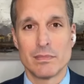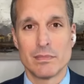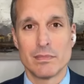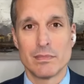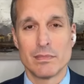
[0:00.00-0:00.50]

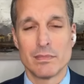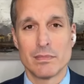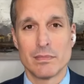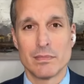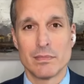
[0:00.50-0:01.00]

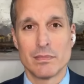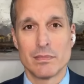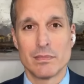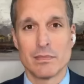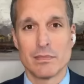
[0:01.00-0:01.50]

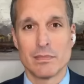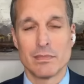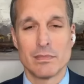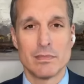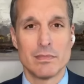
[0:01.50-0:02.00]

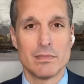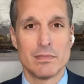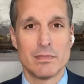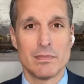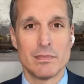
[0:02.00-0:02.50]

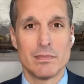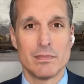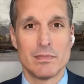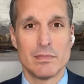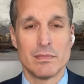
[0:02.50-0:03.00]

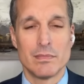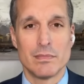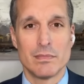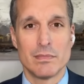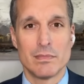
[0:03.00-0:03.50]

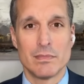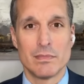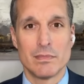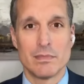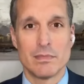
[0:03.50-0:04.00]

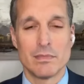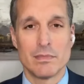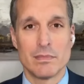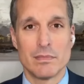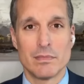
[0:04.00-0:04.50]

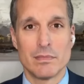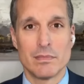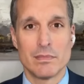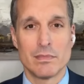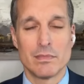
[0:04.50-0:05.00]

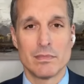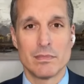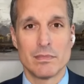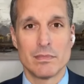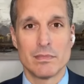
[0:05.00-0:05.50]

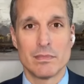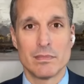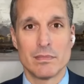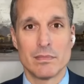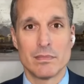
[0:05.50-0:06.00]

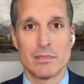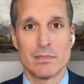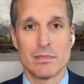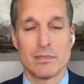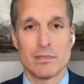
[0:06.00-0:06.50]

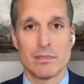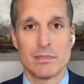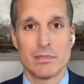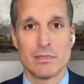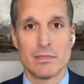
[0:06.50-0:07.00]

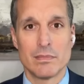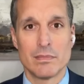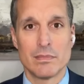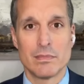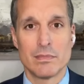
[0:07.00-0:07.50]

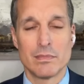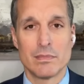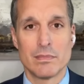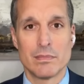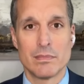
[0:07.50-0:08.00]
The person shown says nothing.